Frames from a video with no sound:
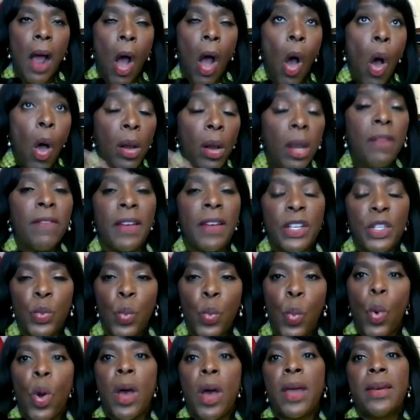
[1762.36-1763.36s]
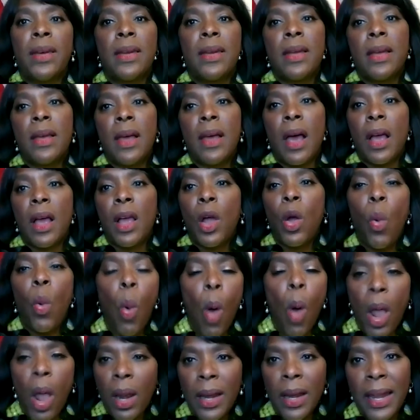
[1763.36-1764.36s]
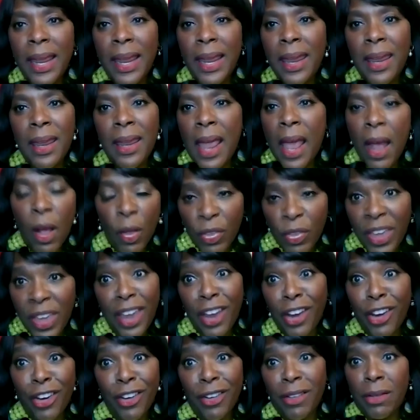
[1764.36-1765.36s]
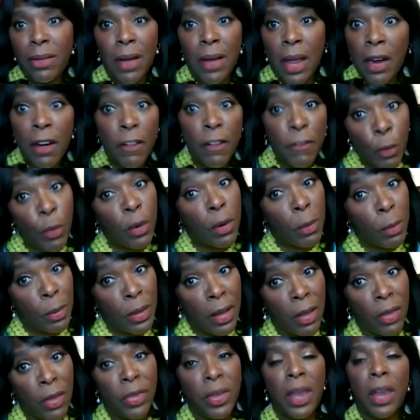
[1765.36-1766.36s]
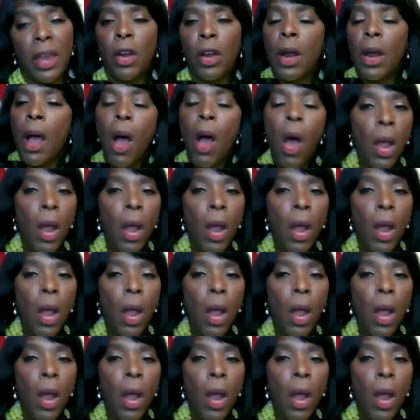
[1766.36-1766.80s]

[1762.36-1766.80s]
all of us want quality healthcare and affordable healthcare.